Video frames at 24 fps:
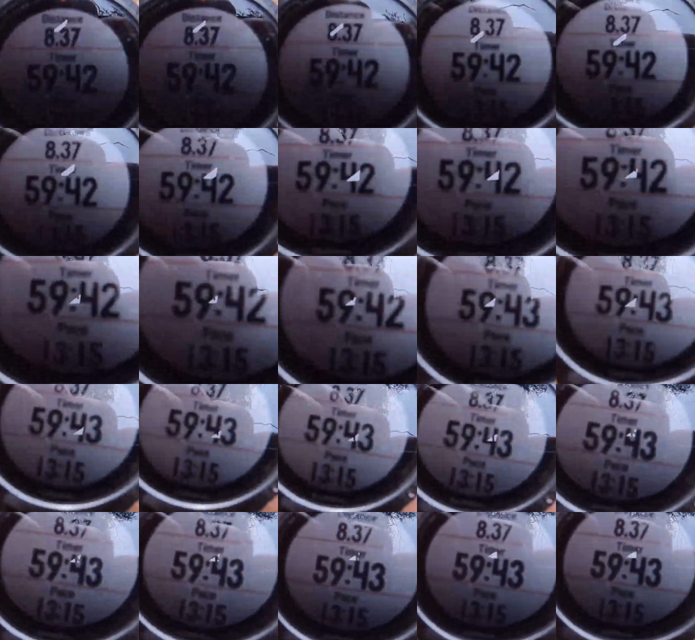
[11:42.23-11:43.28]
tick over
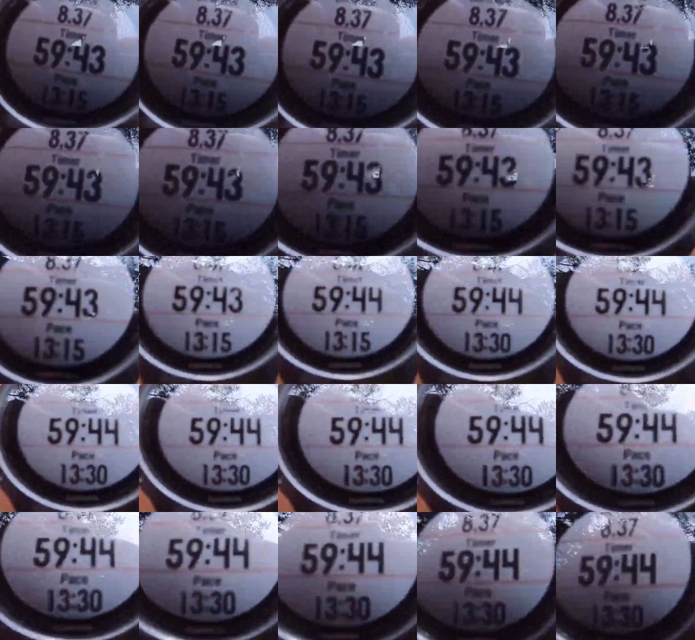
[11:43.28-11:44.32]
an hour
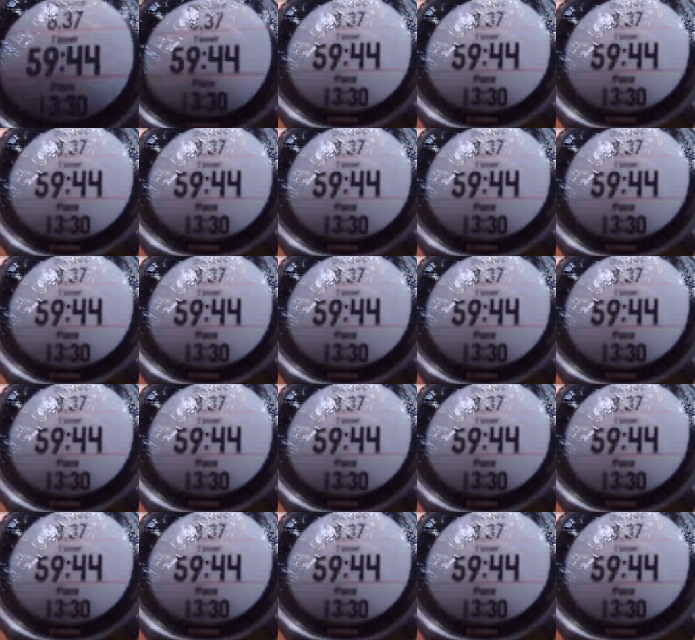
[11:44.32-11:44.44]
in.